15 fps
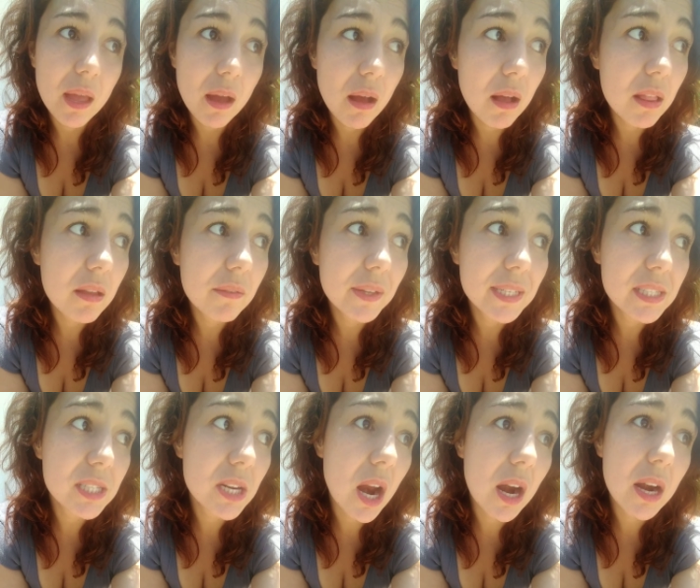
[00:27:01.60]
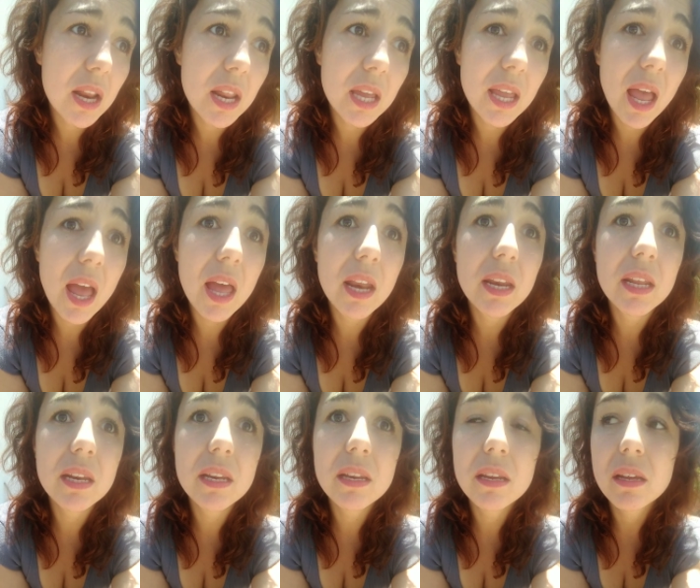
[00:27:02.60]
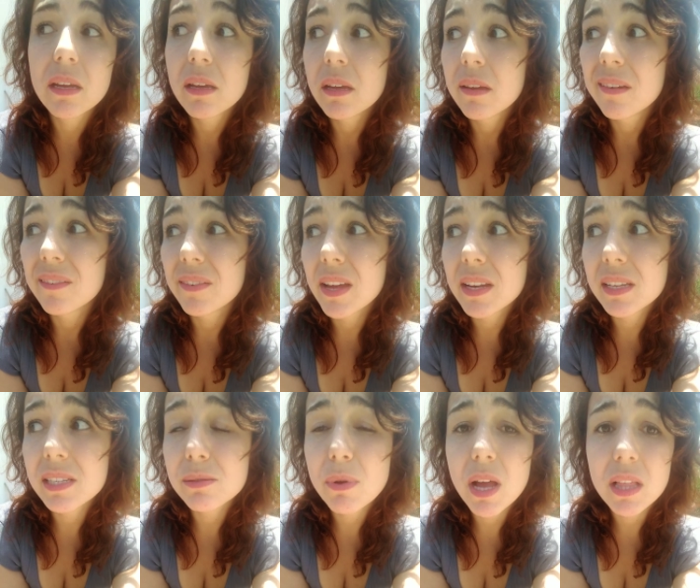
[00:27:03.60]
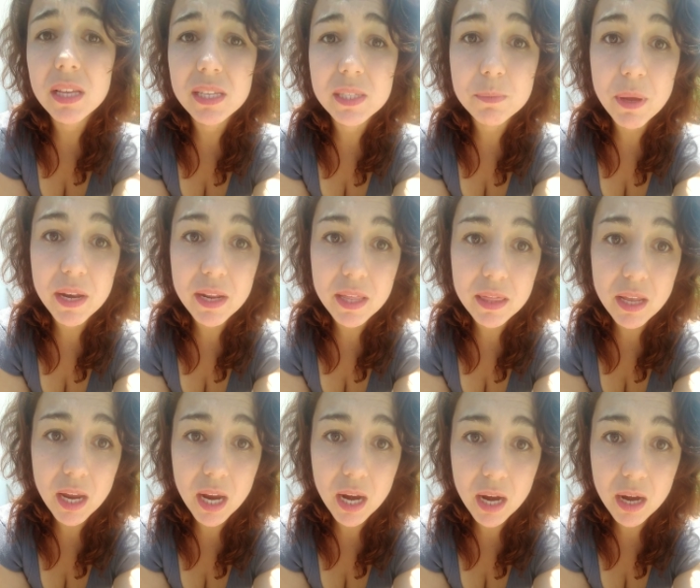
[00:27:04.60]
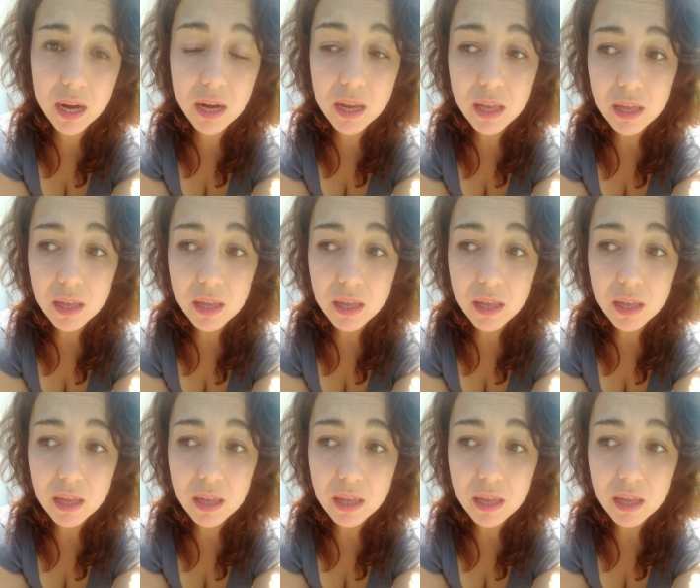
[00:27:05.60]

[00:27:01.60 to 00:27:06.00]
all of it started again. And Venezuela's been in their